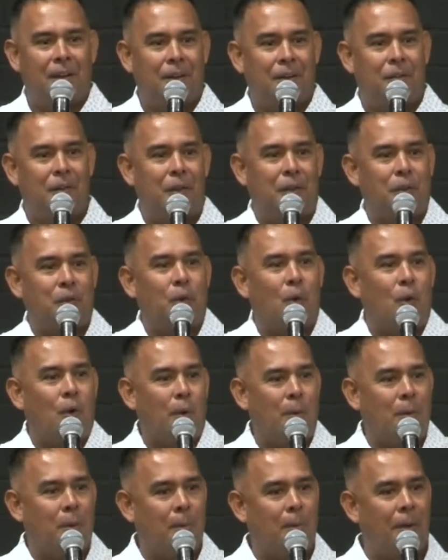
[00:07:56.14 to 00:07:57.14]
for this
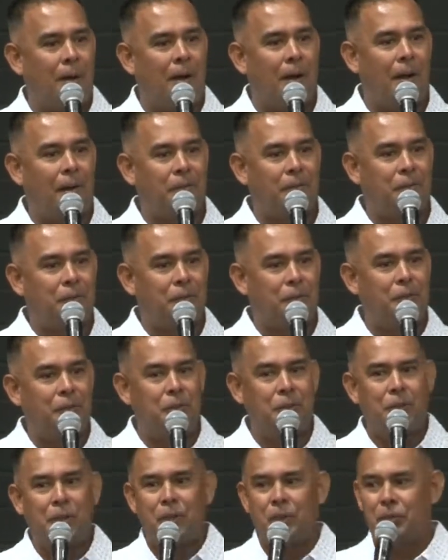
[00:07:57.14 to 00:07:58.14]
horrible boss,
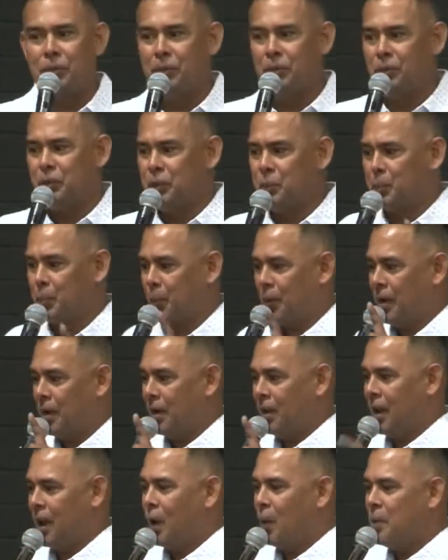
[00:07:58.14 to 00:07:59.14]
to, to, to
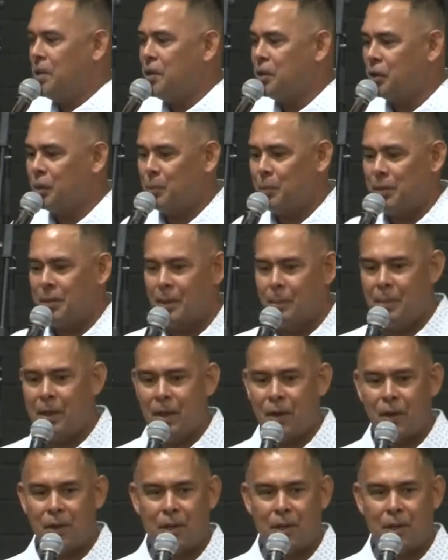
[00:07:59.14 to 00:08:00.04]
pray how he could be a better